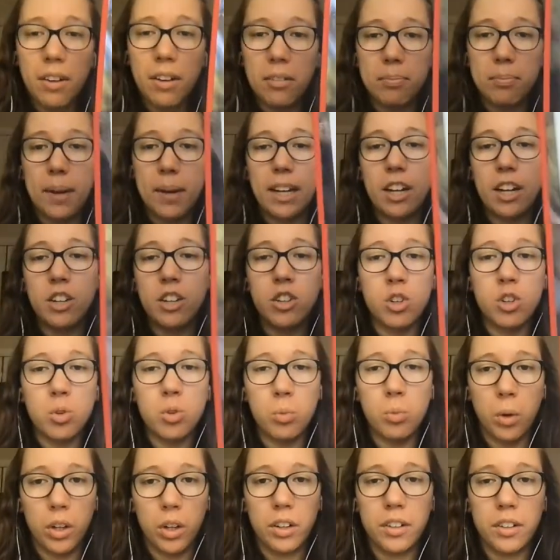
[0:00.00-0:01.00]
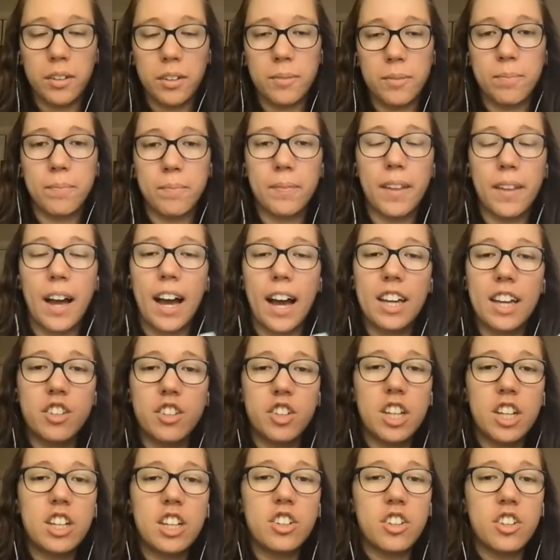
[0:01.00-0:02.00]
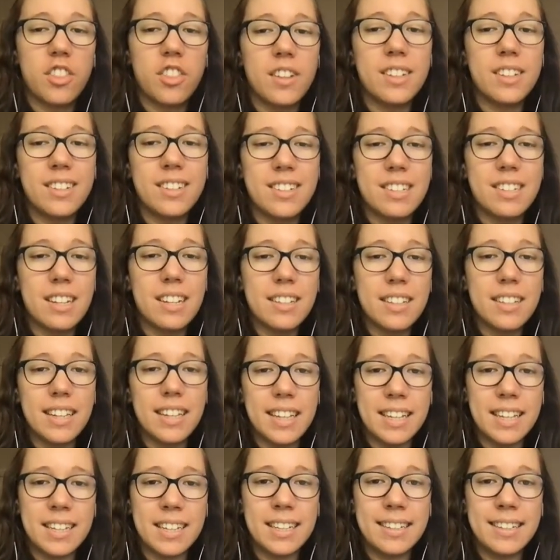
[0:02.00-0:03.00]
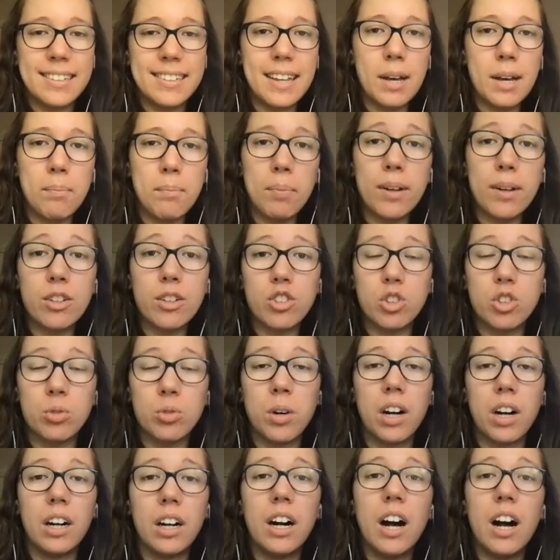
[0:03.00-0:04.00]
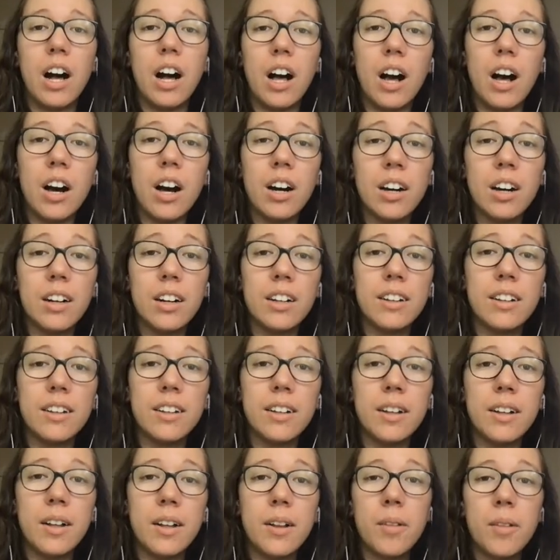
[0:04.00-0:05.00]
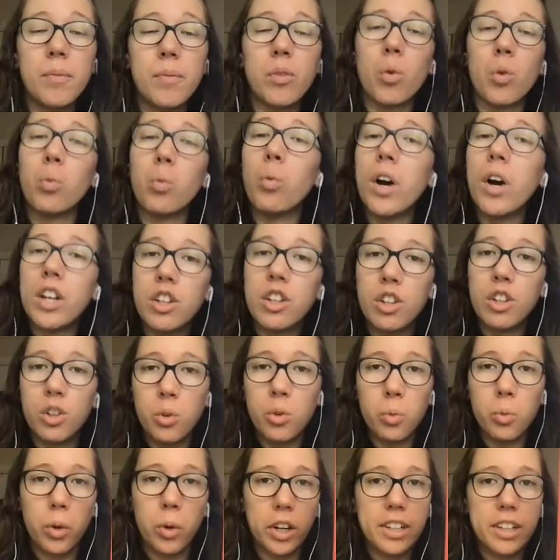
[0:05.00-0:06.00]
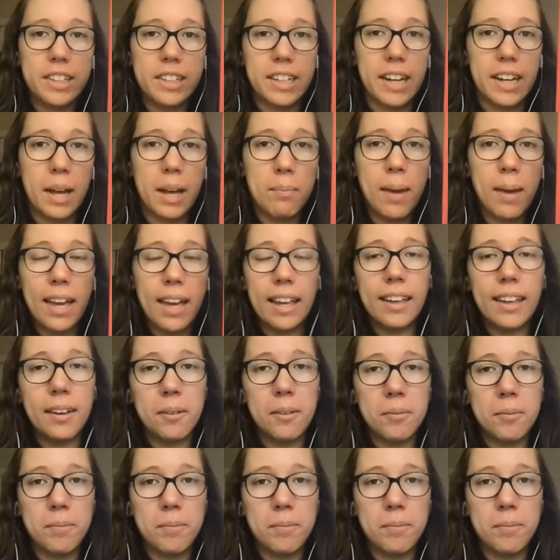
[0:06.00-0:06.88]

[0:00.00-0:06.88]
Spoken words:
I've made a new word. I changed the D in dip to a H. What new word did I make?